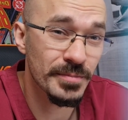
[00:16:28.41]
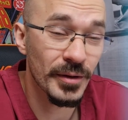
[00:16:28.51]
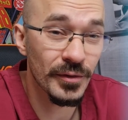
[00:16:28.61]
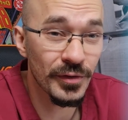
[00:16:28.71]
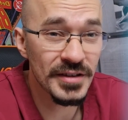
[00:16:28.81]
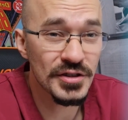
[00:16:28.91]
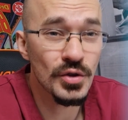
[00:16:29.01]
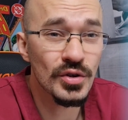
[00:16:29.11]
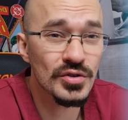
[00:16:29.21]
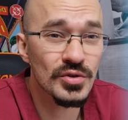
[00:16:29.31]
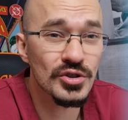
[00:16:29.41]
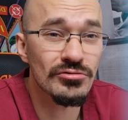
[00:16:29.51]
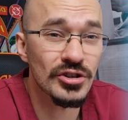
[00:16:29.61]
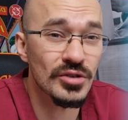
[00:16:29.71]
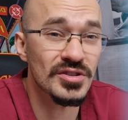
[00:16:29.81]
but the things you can do to
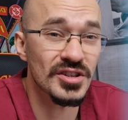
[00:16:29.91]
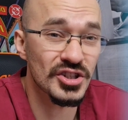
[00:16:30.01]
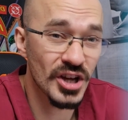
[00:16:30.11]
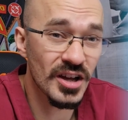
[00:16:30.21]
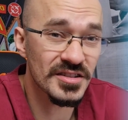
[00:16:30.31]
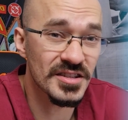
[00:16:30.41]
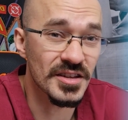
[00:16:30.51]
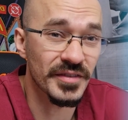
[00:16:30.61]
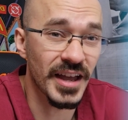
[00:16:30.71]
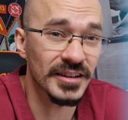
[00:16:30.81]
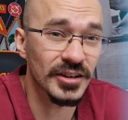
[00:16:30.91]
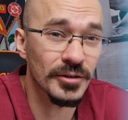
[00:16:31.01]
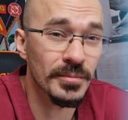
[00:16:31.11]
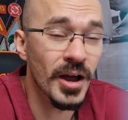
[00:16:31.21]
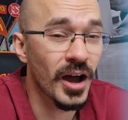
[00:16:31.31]
reduce the chances of getting
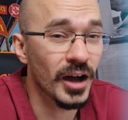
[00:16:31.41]
them